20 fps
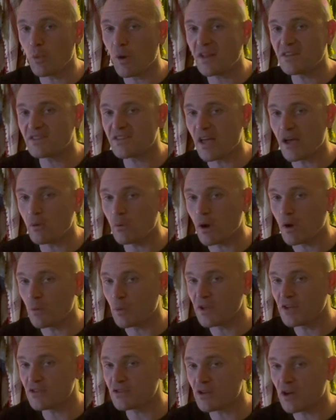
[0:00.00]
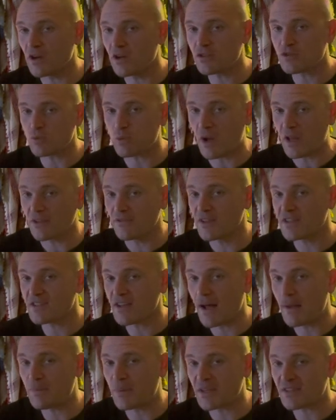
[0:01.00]
Wednesday where we discuss relevant
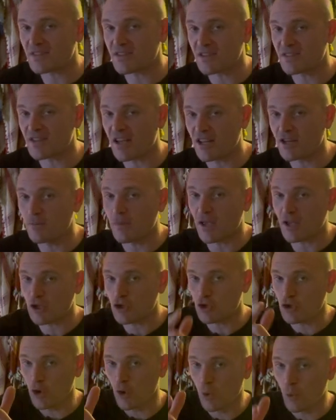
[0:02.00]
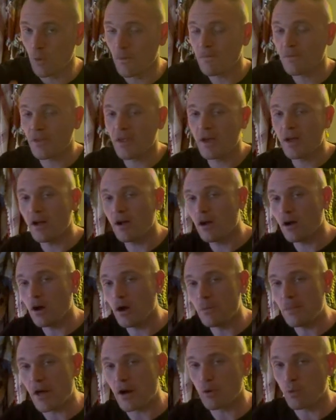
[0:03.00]
topics designed to make you
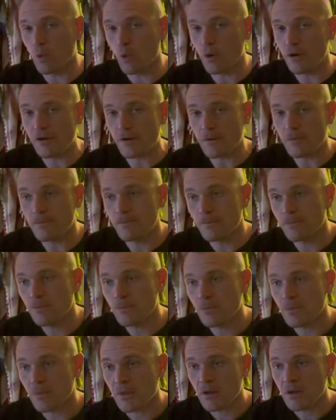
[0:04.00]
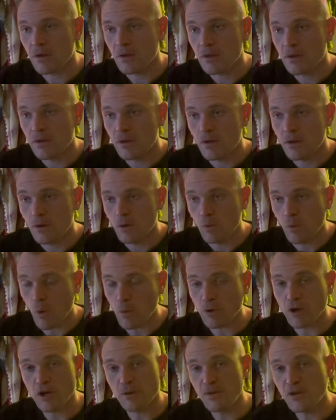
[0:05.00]
a better warrior. What
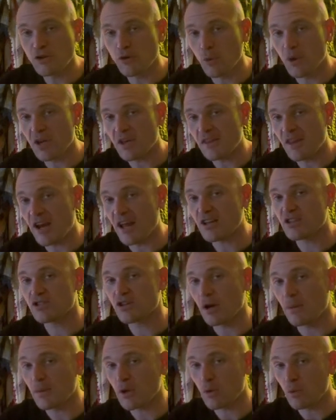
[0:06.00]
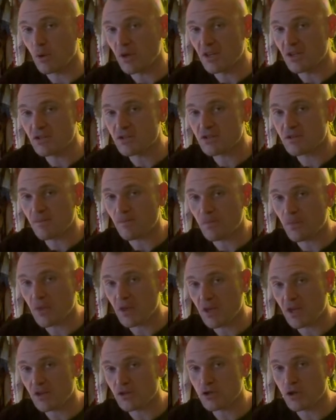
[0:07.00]
we're going to be doing in the next coming weeks
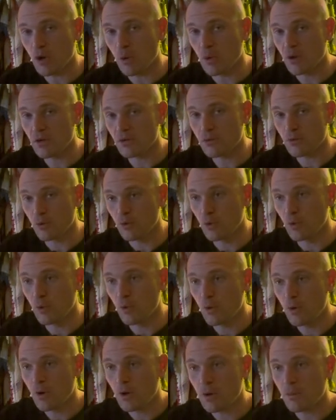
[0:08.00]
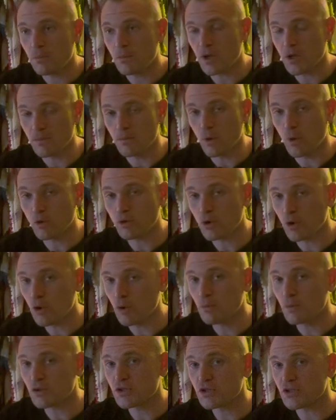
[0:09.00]
is going through
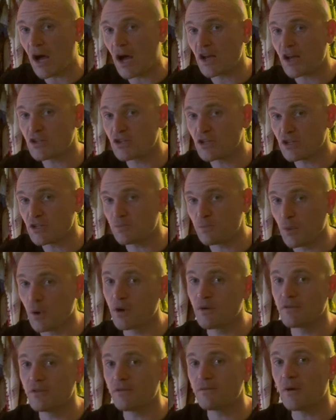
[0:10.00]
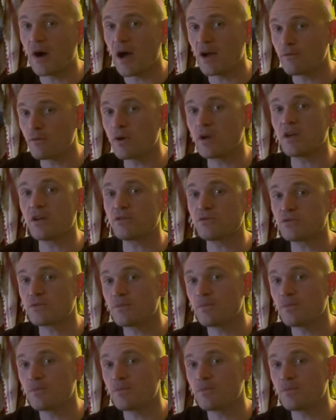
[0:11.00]
Miyamoto Musashi's Book of the Five Rings,